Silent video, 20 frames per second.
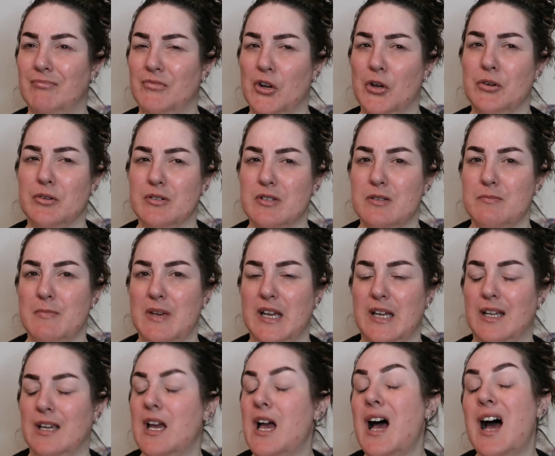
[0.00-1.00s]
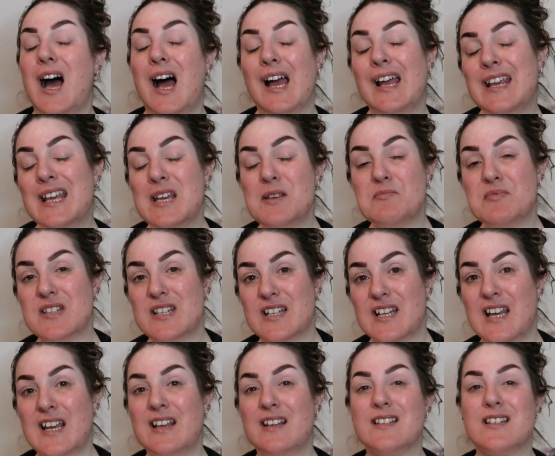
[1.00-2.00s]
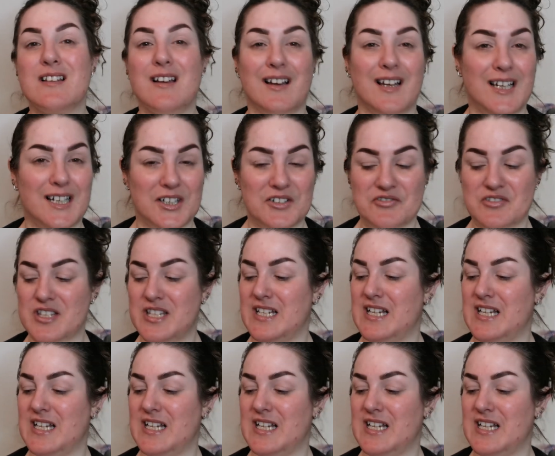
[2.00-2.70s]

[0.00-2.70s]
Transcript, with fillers: knows me, I keep snakes, I love